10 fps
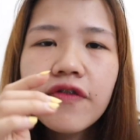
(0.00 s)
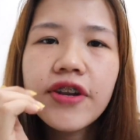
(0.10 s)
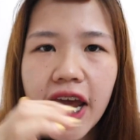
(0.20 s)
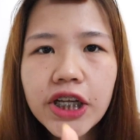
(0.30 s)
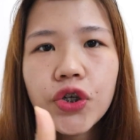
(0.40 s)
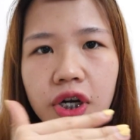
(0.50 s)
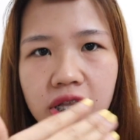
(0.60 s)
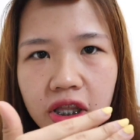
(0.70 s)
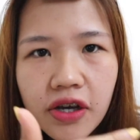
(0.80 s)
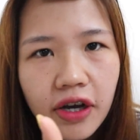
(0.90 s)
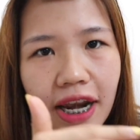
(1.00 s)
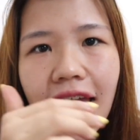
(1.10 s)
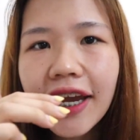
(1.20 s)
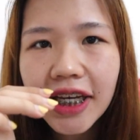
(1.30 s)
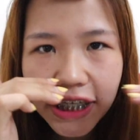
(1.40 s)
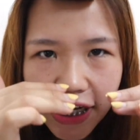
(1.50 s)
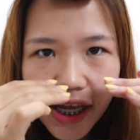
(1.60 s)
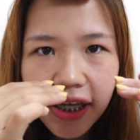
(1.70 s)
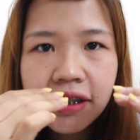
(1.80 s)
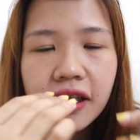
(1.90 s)
natural look like
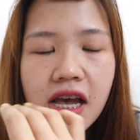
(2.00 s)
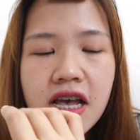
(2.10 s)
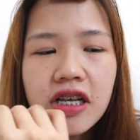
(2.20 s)
this.